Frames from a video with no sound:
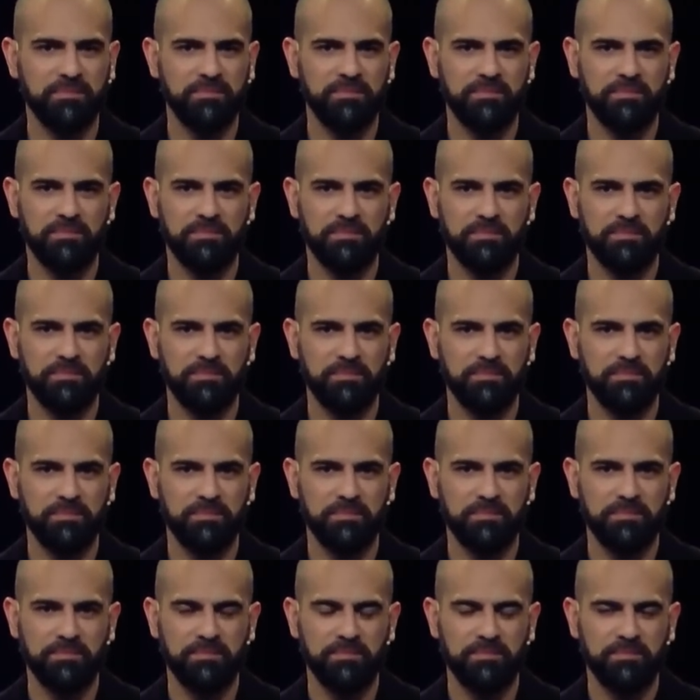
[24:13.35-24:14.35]

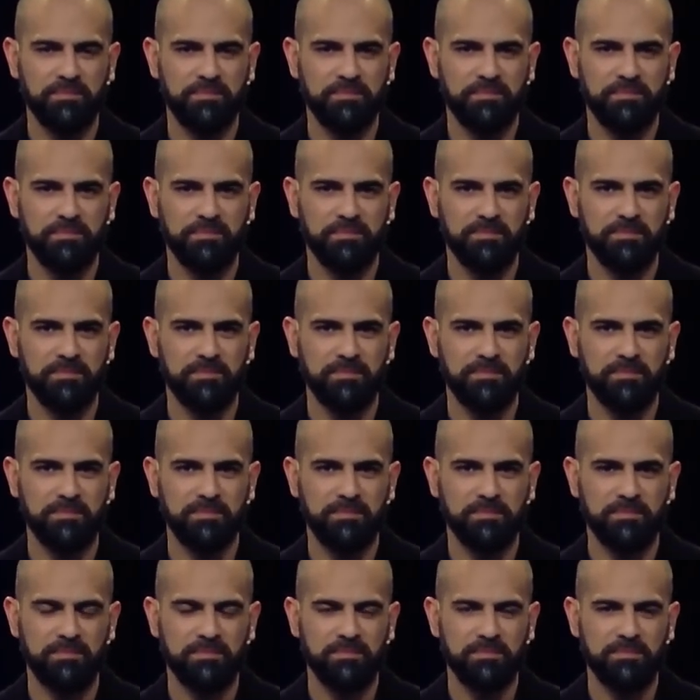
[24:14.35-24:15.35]

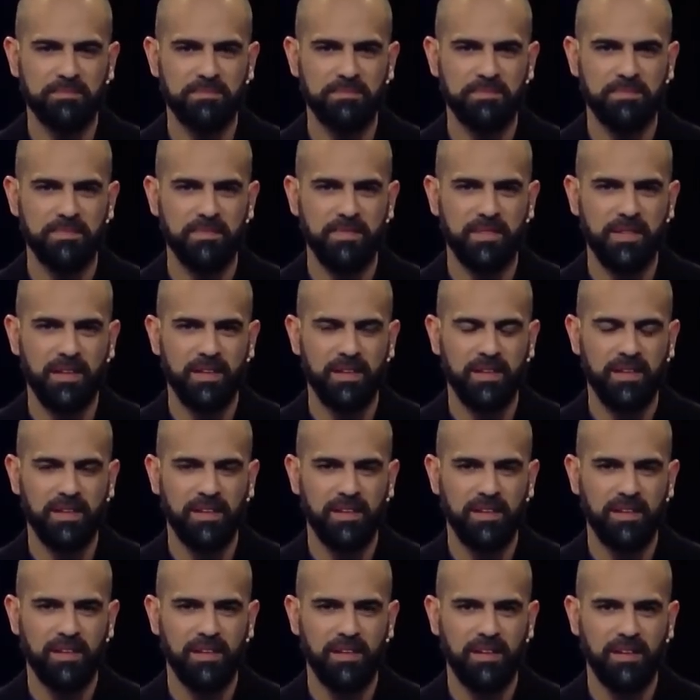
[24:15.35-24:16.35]

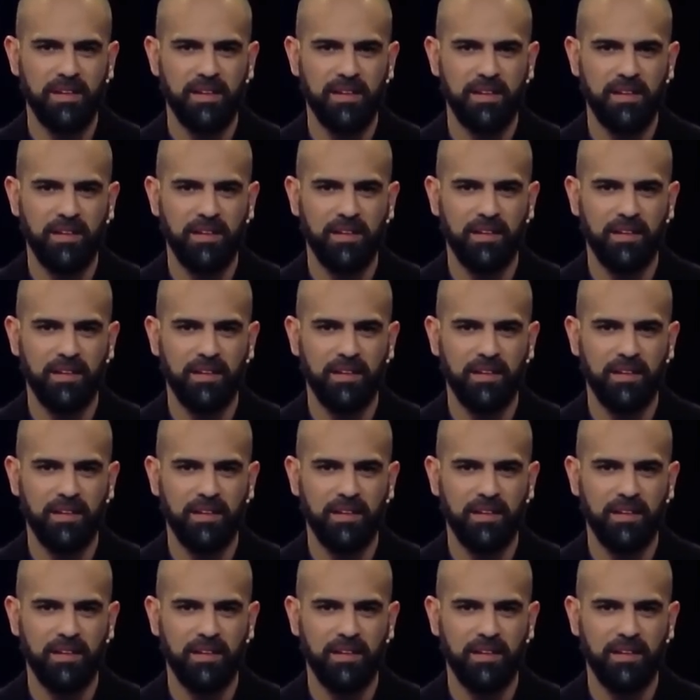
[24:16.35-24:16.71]
[no speech]